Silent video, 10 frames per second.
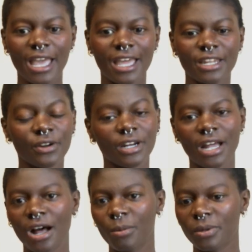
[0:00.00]
and they're going to
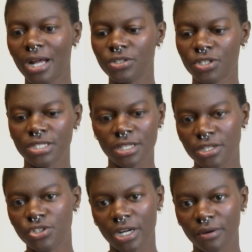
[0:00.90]
help not just
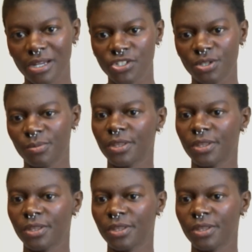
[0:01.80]
this generation